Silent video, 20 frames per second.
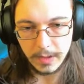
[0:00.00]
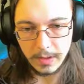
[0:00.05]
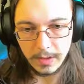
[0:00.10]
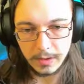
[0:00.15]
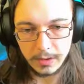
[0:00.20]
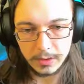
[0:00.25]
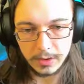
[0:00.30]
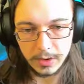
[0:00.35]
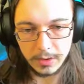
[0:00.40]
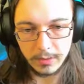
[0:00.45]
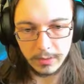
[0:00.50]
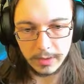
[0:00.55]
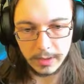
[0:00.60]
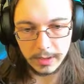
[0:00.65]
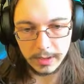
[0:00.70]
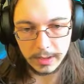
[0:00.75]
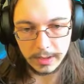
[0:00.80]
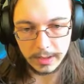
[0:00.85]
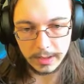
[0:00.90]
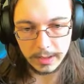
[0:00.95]
So it'll
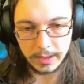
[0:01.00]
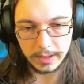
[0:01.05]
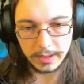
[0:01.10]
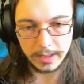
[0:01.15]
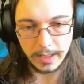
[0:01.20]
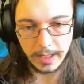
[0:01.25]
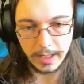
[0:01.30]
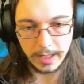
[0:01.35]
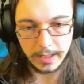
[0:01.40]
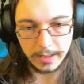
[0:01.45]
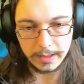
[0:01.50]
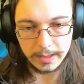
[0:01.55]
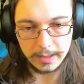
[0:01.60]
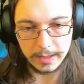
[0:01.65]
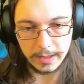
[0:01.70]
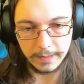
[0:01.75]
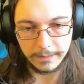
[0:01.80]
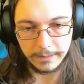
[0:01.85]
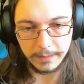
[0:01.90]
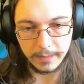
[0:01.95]
look a tad
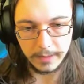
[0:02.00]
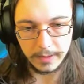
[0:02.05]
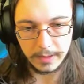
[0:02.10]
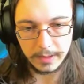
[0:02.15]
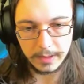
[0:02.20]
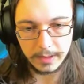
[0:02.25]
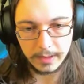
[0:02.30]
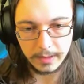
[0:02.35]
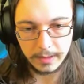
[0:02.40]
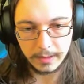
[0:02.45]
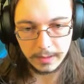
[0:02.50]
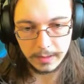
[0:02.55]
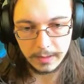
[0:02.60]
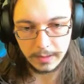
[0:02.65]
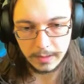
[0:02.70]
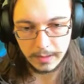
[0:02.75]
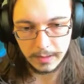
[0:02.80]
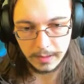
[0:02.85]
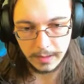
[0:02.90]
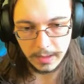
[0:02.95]
different.
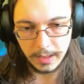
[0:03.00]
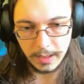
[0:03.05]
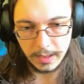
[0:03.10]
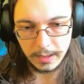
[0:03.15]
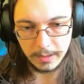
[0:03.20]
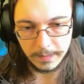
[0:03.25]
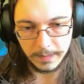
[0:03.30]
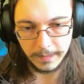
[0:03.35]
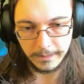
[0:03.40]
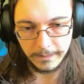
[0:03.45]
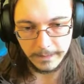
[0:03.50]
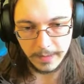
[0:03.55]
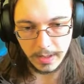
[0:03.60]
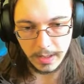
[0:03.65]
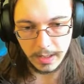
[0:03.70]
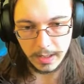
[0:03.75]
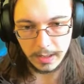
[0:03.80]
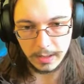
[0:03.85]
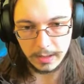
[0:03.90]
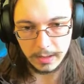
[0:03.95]
It'll be
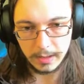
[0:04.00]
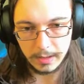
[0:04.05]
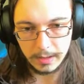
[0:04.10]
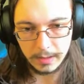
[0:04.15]
fine.